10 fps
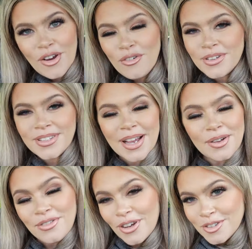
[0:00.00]
Obviously I'll
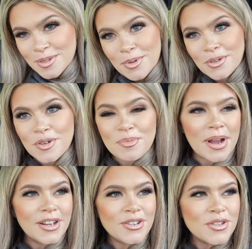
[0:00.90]
vlog tomorrow, but
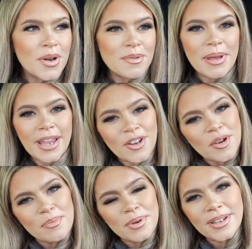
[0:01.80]
I just thought I'd pick it
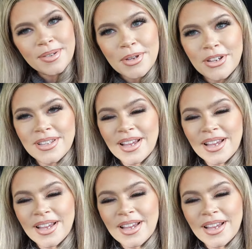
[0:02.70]
up because I